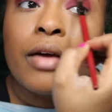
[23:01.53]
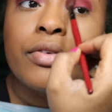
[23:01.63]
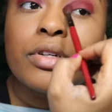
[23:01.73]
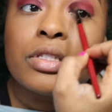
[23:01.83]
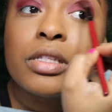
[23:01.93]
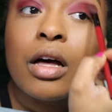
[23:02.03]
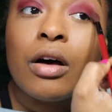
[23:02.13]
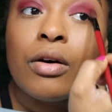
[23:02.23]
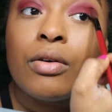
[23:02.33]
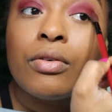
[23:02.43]

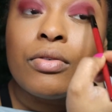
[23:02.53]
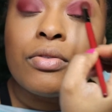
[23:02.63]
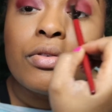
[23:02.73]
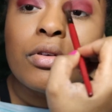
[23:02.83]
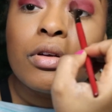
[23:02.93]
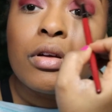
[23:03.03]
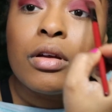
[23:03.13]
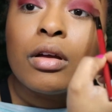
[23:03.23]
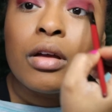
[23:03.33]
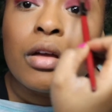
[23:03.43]
yourself.
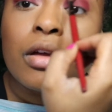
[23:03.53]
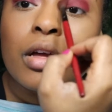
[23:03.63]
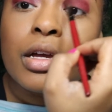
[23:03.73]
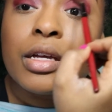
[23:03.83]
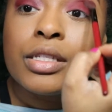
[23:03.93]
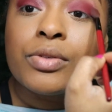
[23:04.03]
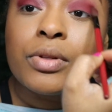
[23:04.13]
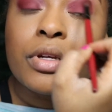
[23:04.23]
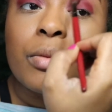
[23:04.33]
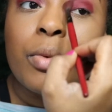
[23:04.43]
It's
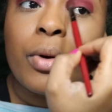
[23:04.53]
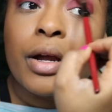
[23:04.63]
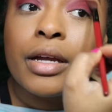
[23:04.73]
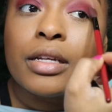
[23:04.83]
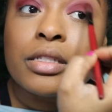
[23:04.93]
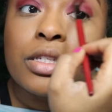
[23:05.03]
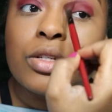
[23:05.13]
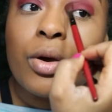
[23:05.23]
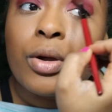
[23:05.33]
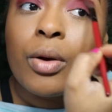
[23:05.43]
really important to
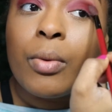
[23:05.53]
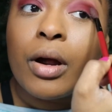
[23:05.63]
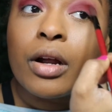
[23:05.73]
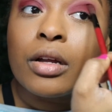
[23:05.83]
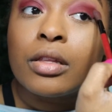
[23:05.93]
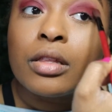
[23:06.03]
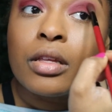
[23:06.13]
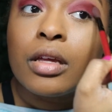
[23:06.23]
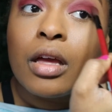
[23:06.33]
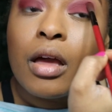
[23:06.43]
know your worth.
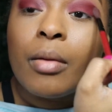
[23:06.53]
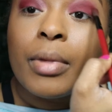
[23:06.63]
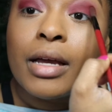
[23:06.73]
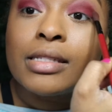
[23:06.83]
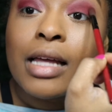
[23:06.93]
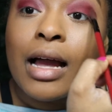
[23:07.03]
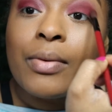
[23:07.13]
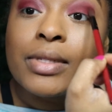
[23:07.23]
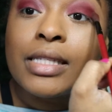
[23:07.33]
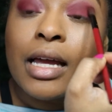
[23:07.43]
Because like I
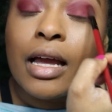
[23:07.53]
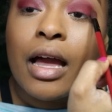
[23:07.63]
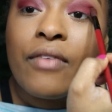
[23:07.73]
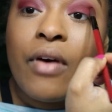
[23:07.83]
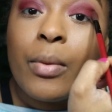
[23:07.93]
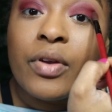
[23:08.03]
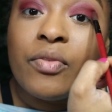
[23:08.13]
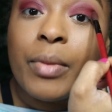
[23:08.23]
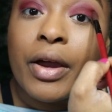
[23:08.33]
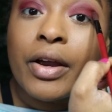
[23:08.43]
was saying, if I would
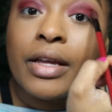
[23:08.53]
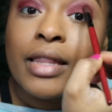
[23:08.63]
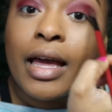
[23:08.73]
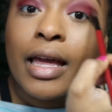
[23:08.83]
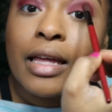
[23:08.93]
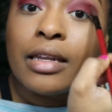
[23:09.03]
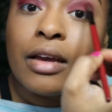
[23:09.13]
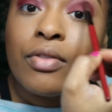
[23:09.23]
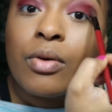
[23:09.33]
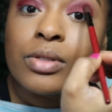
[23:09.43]
have married like any
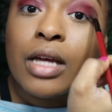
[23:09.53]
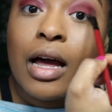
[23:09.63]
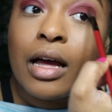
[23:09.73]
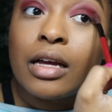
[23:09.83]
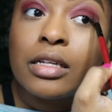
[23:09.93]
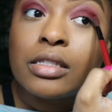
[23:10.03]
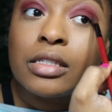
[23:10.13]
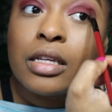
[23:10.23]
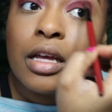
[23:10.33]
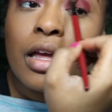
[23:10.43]
of those
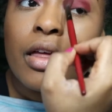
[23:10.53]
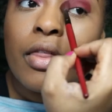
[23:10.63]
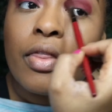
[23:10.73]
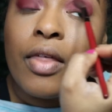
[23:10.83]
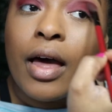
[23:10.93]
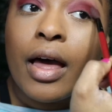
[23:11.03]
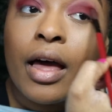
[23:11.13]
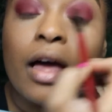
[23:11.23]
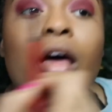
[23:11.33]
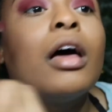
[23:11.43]
guys
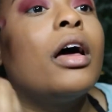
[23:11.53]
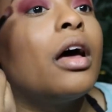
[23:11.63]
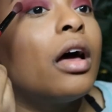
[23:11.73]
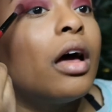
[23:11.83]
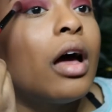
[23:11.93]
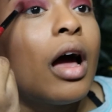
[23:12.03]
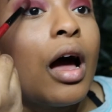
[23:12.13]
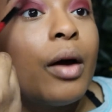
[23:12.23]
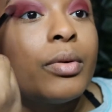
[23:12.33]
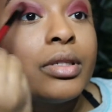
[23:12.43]
that
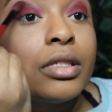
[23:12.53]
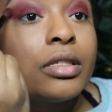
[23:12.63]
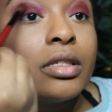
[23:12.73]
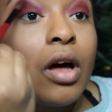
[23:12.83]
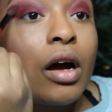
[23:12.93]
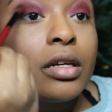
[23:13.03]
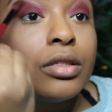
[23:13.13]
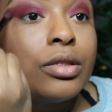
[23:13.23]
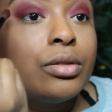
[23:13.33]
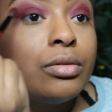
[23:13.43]
I was talking
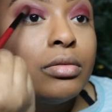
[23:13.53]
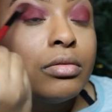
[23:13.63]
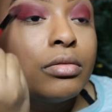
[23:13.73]
to